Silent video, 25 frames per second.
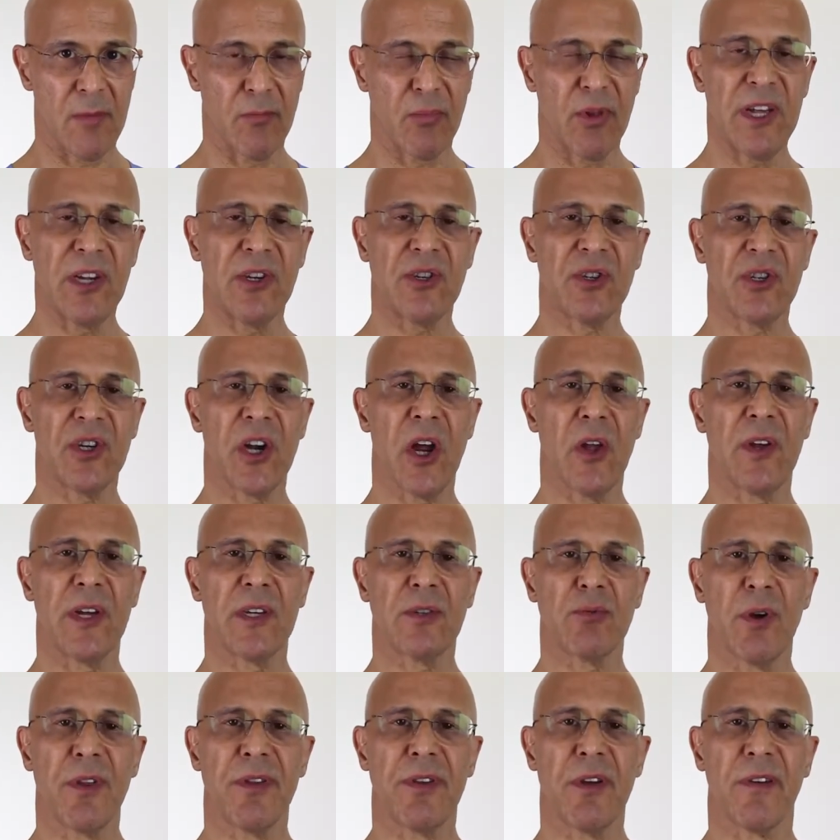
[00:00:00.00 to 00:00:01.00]
Please share
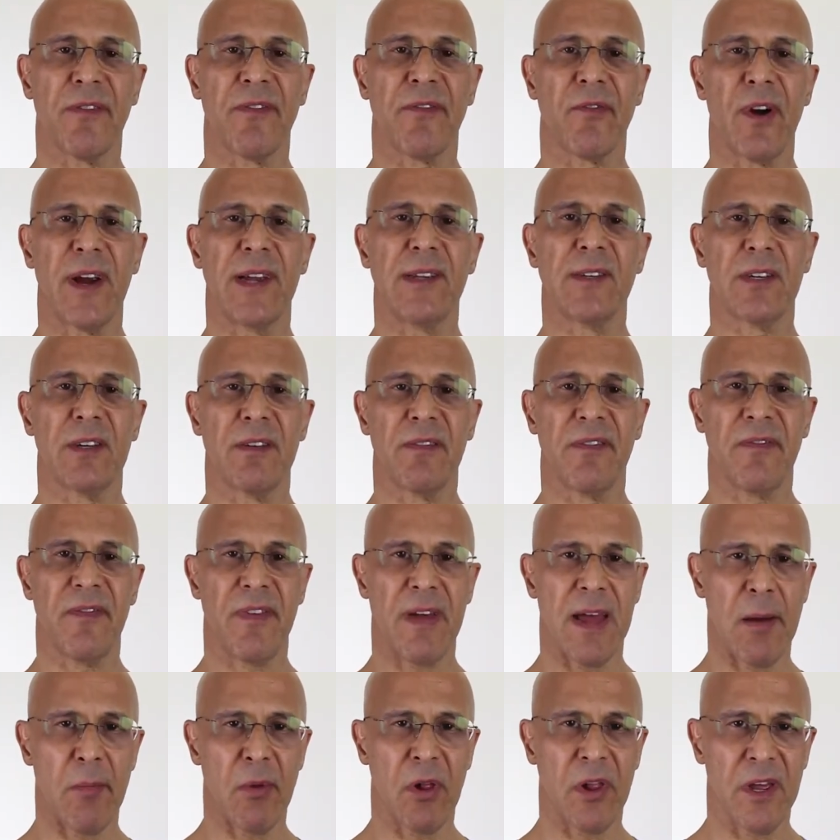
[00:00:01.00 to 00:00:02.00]
this with your friends and
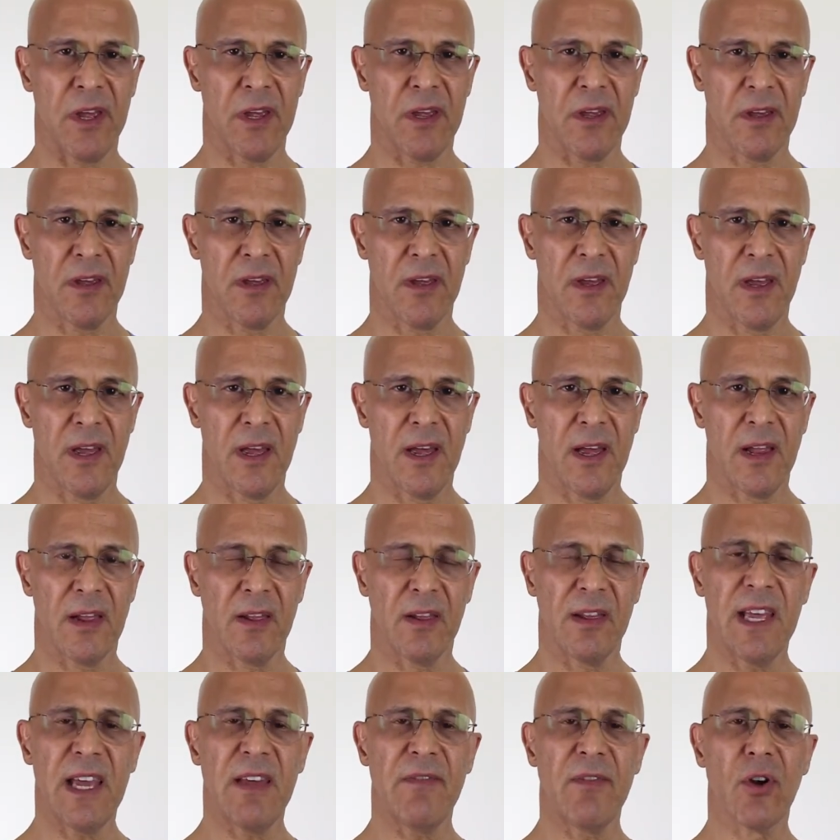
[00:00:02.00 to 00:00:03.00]
family.
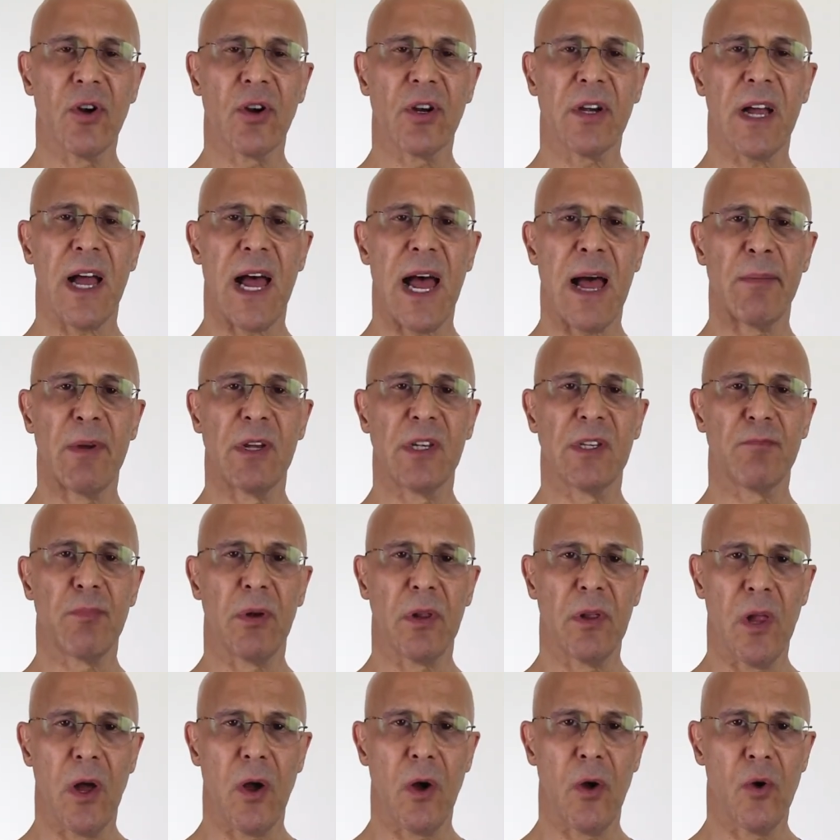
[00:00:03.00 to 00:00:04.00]
Leave your comments
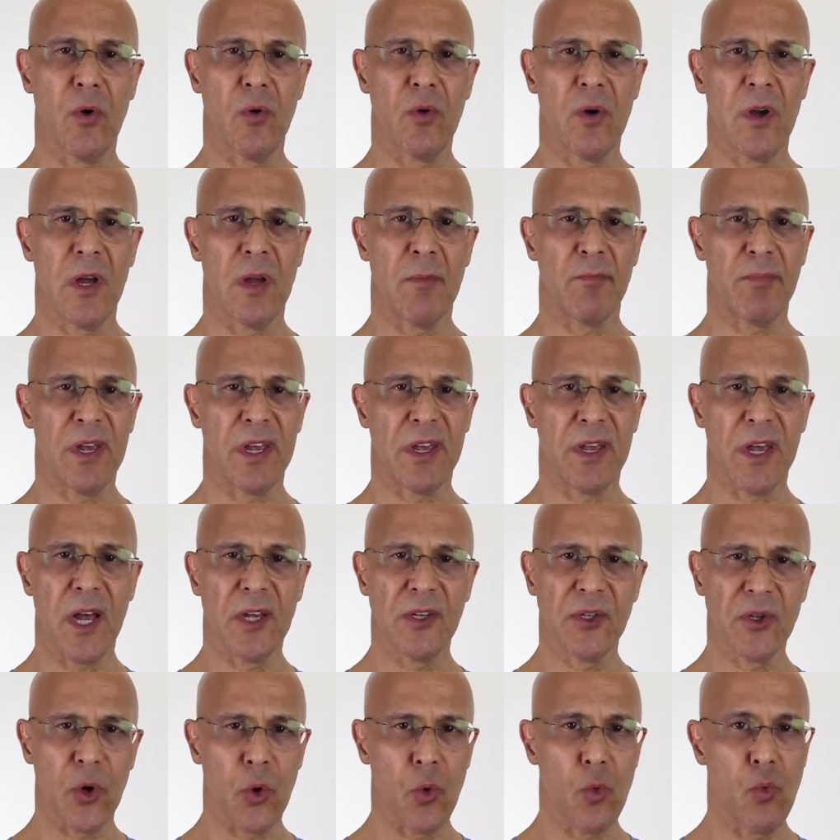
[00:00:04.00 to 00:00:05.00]
below,
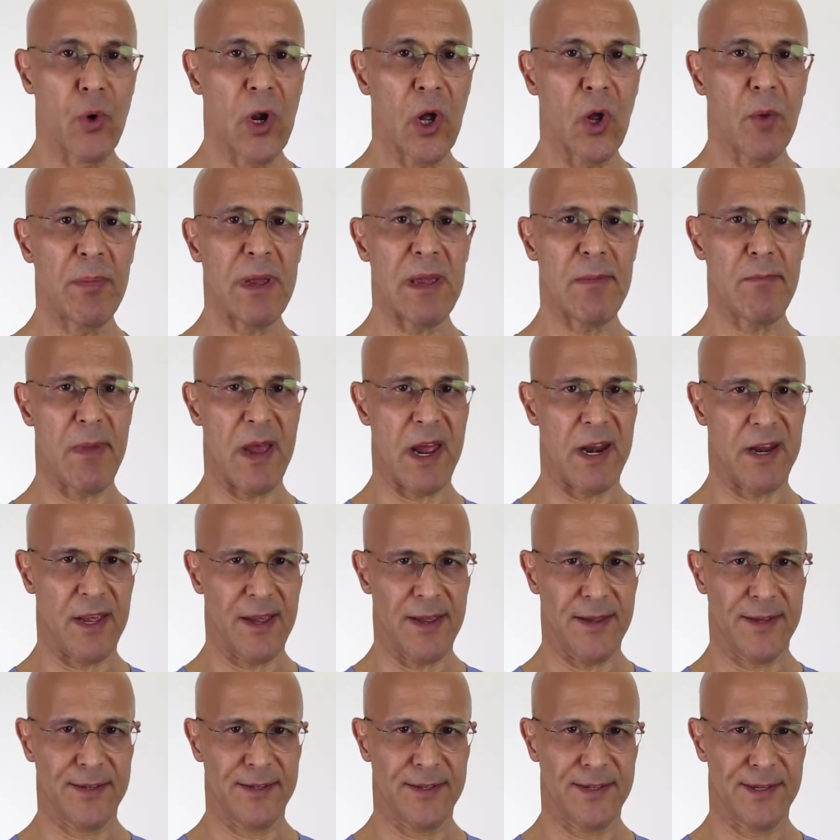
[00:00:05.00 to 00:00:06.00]
because there will be
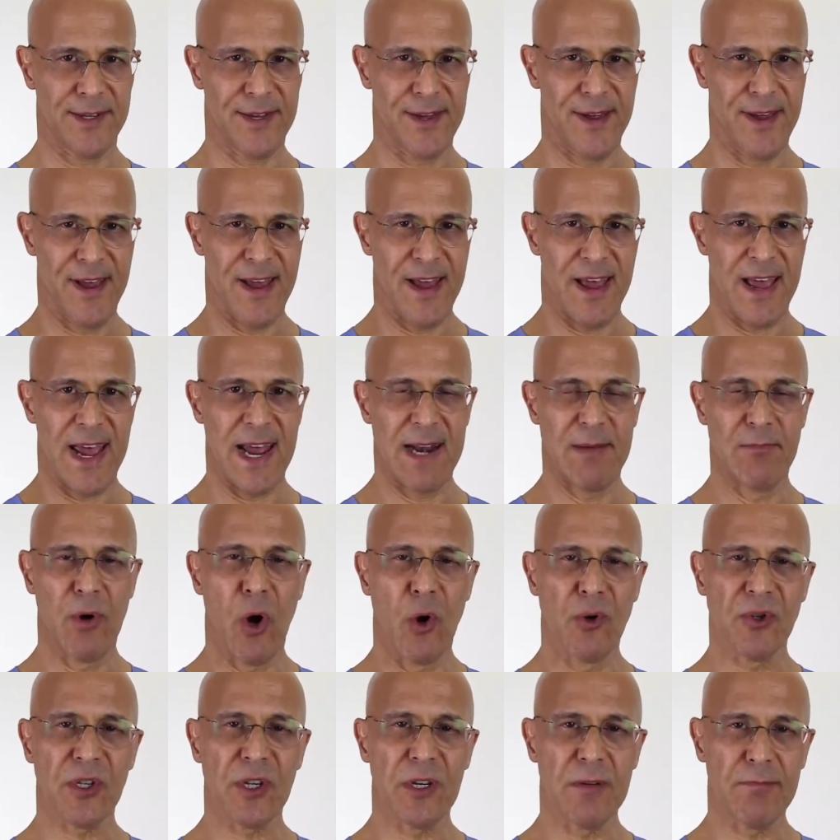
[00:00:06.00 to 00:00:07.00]
many. And
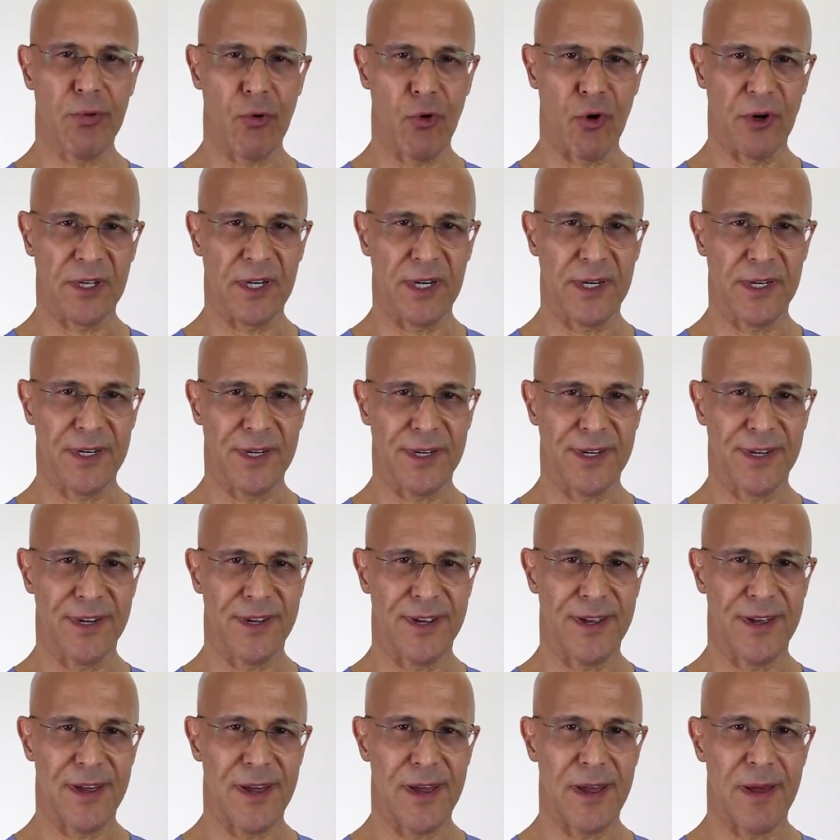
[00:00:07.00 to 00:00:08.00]
most important,
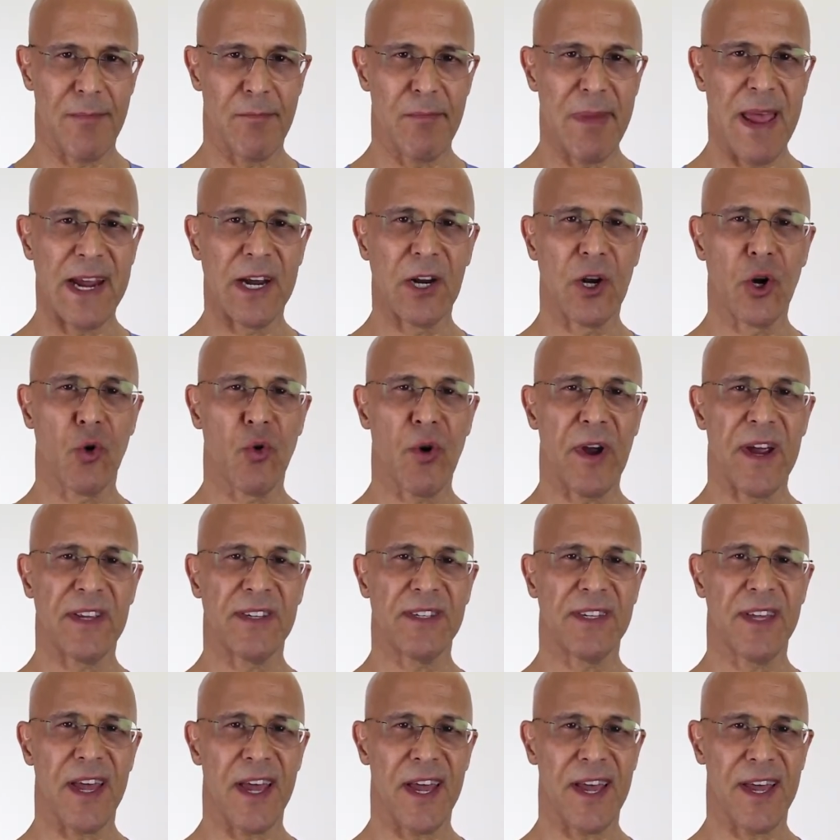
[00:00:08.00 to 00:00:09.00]
make it a
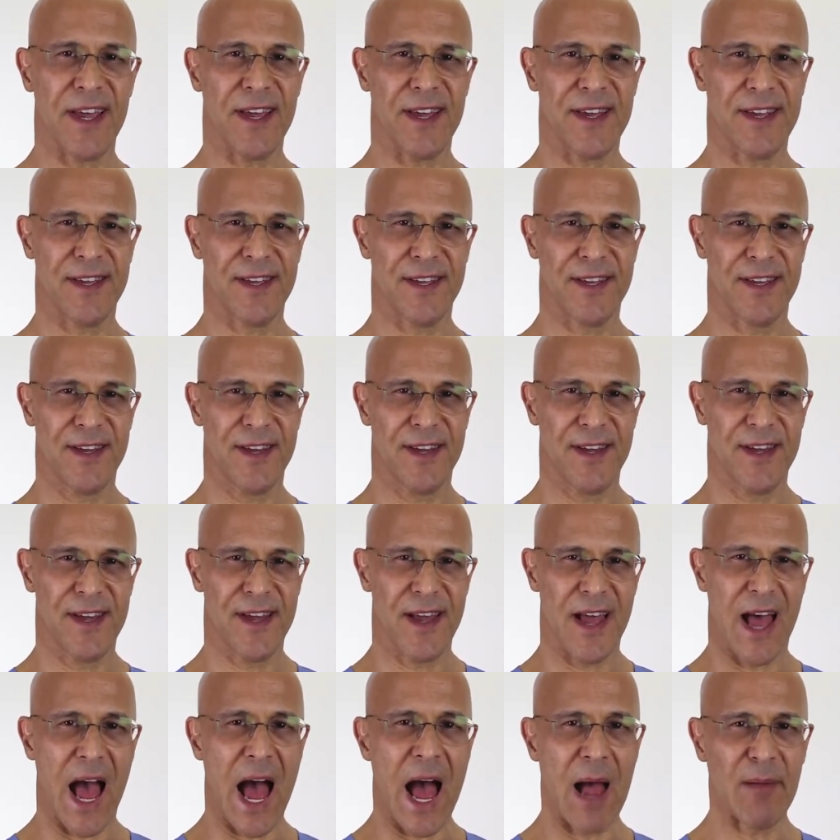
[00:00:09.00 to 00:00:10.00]
great day.
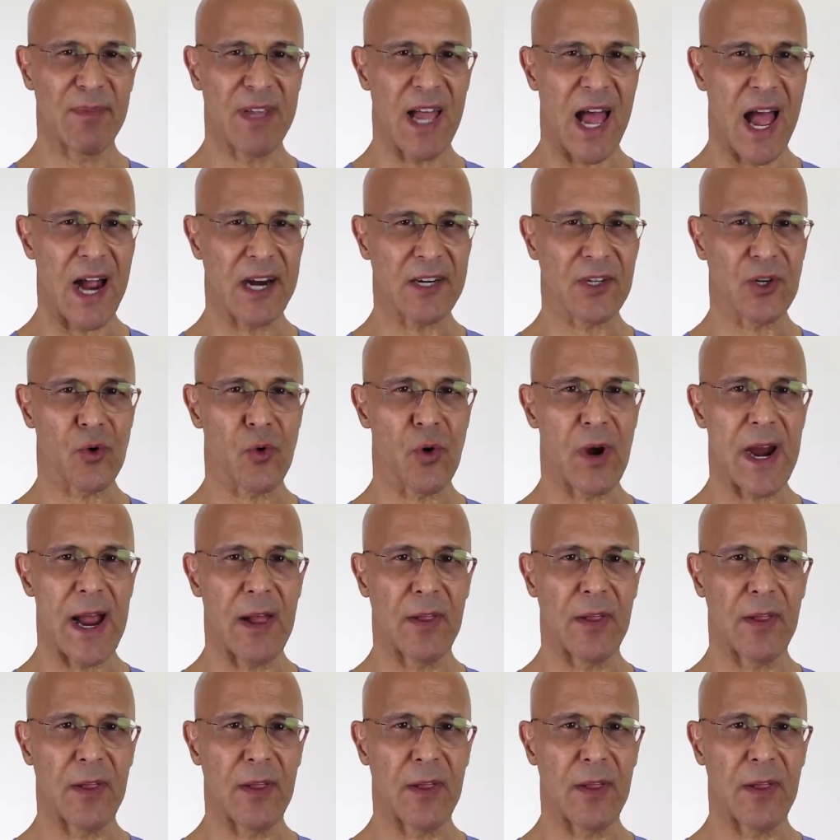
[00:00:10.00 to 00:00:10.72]
I'm Dr.